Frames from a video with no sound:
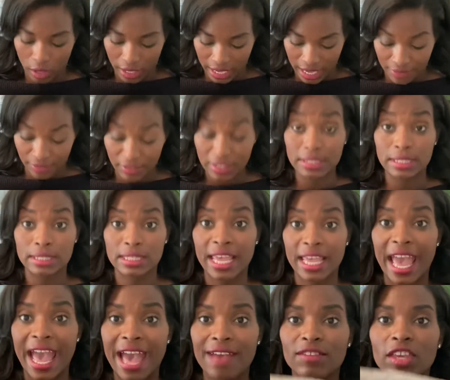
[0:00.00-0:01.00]
Again, this is
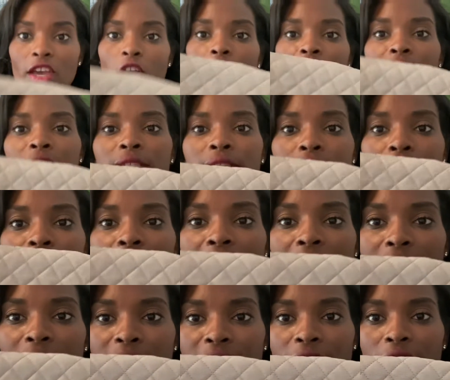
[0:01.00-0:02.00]
Caviar. This is
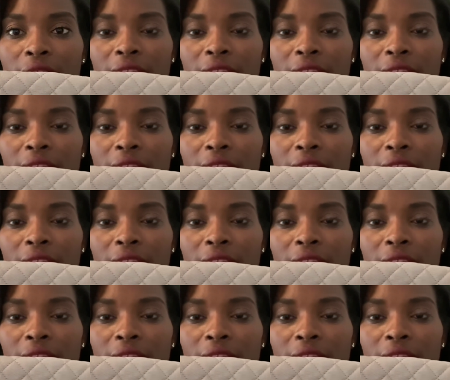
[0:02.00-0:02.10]
not like the